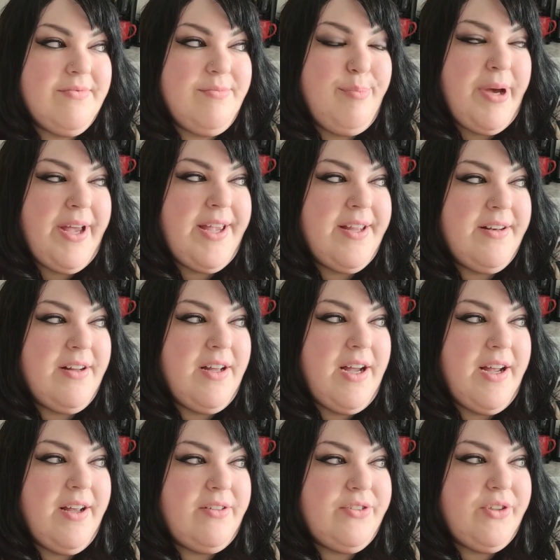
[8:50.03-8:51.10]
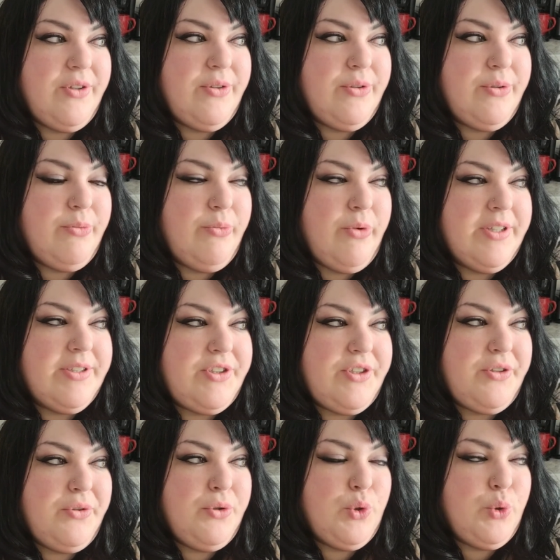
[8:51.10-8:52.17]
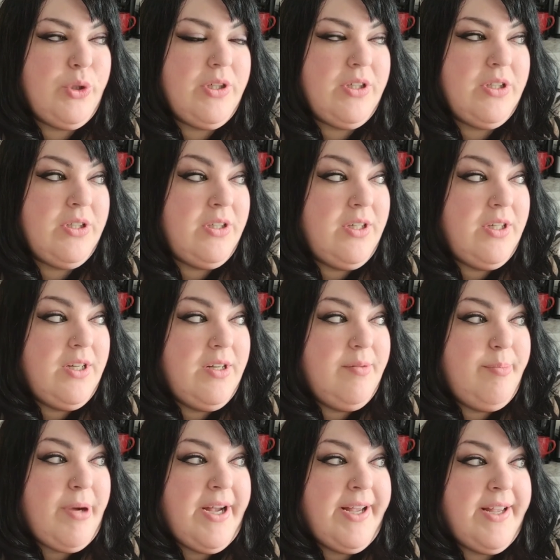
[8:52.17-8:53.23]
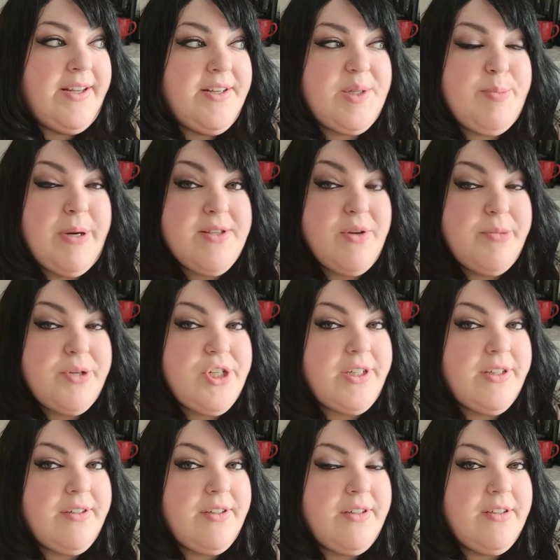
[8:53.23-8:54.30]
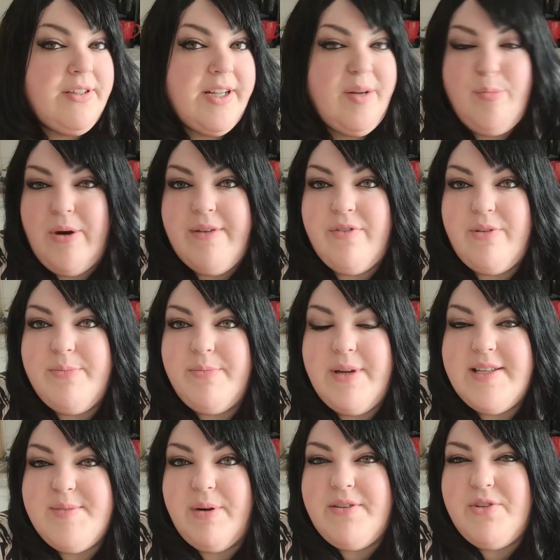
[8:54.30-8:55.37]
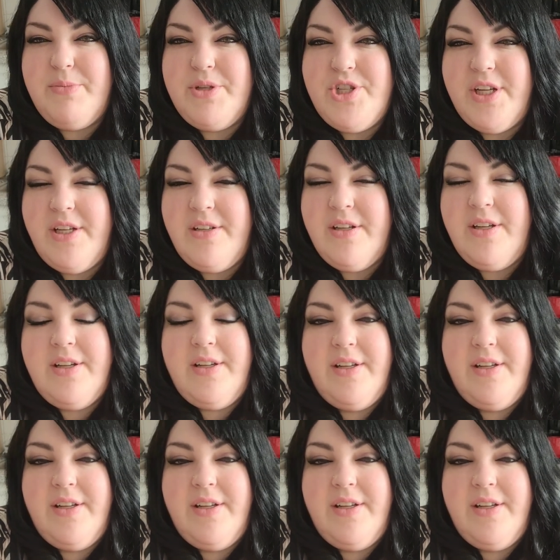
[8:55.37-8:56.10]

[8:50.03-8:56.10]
But I also want to buy an espresso machine, like a Breville espresso machine,